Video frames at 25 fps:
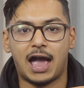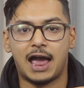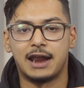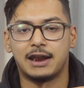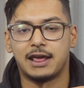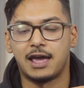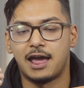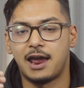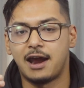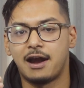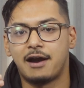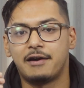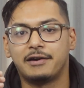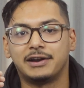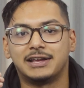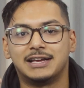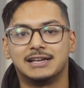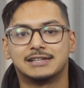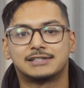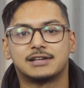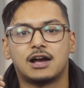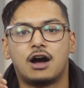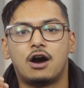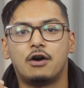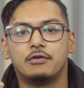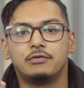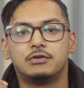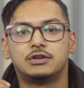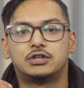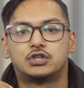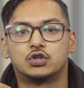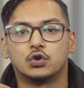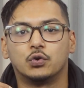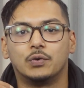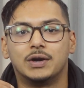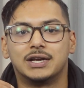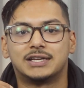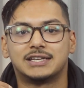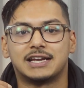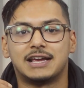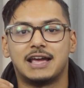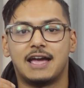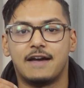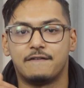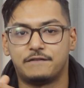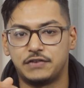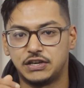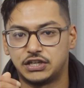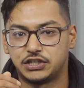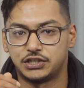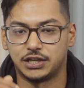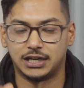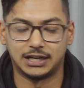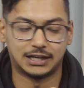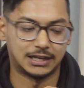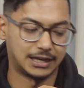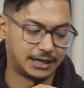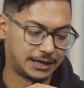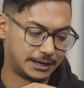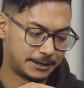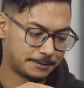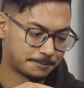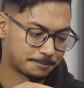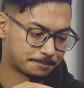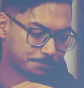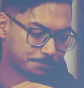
and here is how you do it efficiently.